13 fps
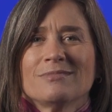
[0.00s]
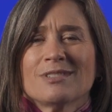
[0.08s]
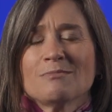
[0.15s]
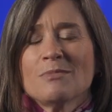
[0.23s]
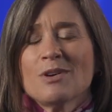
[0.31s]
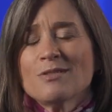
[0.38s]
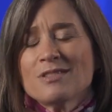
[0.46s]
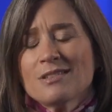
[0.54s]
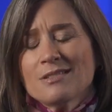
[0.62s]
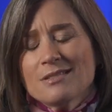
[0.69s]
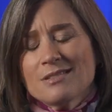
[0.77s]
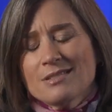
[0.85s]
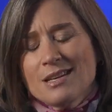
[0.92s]
So
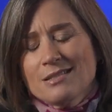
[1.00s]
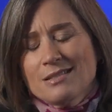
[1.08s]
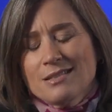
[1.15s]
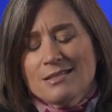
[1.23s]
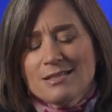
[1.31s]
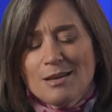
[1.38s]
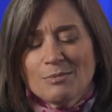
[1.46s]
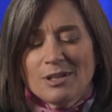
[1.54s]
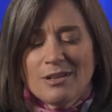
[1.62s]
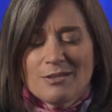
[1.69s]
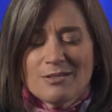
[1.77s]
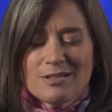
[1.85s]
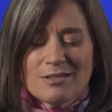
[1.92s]
Moses takes a step
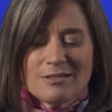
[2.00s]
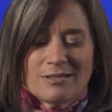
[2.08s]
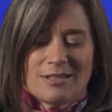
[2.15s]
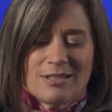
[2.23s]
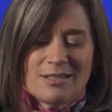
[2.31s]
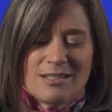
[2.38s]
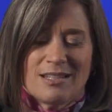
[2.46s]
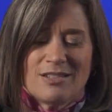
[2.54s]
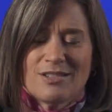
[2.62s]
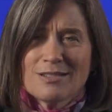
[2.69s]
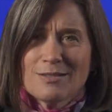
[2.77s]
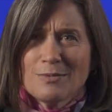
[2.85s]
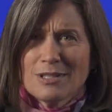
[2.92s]
closer to see
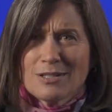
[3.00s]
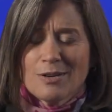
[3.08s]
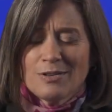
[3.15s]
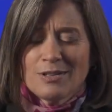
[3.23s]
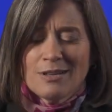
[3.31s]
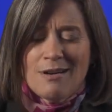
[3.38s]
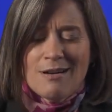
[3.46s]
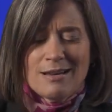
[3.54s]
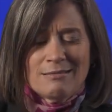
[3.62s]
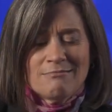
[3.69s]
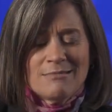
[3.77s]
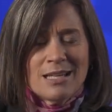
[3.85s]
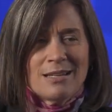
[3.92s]
just what's going
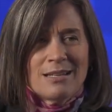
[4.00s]
on.